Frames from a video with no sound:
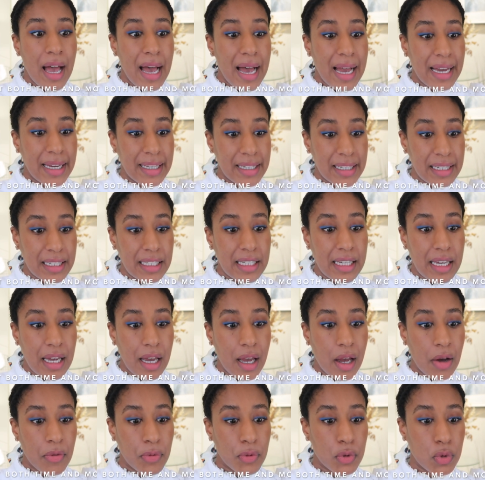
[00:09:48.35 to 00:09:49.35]
I really
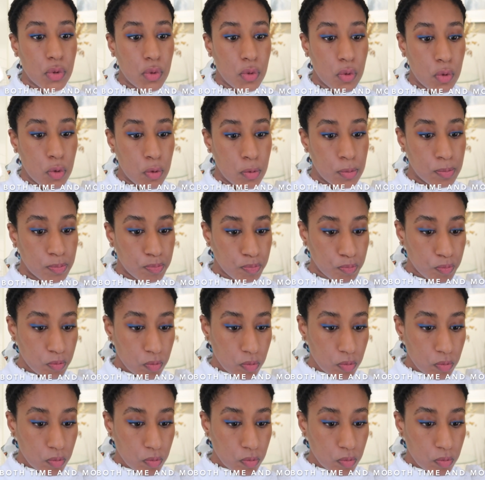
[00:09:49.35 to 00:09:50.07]
have to,